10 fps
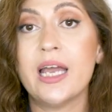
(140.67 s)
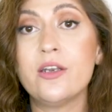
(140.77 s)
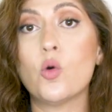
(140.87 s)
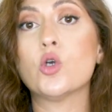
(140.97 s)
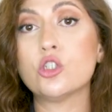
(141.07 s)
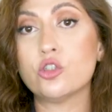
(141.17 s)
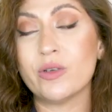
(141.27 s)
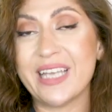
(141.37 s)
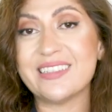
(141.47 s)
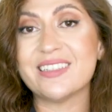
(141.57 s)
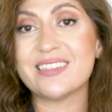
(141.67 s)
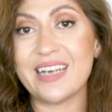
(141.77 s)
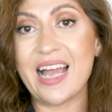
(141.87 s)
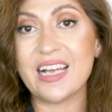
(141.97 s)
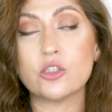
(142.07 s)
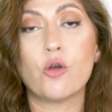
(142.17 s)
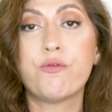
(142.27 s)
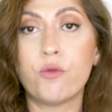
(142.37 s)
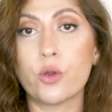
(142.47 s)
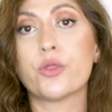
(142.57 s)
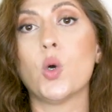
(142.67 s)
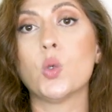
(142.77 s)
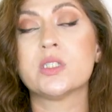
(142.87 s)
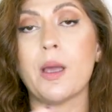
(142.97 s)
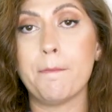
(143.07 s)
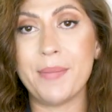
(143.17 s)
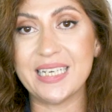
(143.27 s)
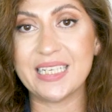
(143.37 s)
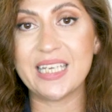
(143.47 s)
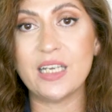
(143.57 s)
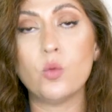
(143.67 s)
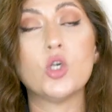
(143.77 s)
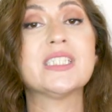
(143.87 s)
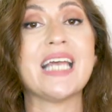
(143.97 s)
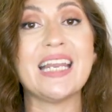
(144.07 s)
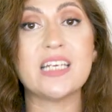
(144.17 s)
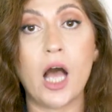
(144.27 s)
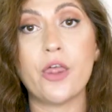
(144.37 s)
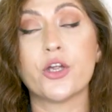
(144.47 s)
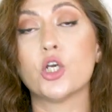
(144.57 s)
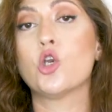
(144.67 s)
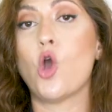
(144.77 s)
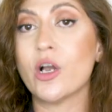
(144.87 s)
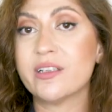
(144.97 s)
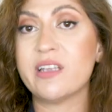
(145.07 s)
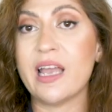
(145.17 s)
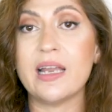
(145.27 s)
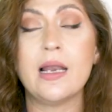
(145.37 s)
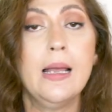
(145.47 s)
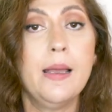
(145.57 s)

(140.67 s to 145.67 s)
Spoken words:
in order to get it ranked for those main keywords and other long tail,